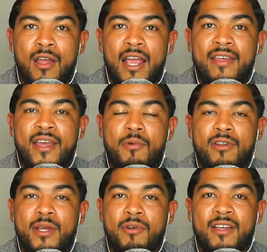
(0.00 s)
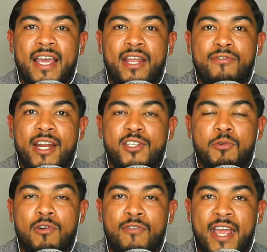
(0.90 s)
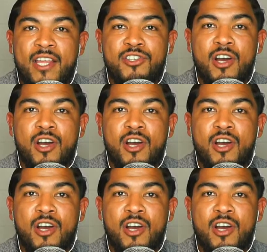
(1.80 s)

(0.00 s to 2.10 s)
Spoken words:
and they were getting ready to arrange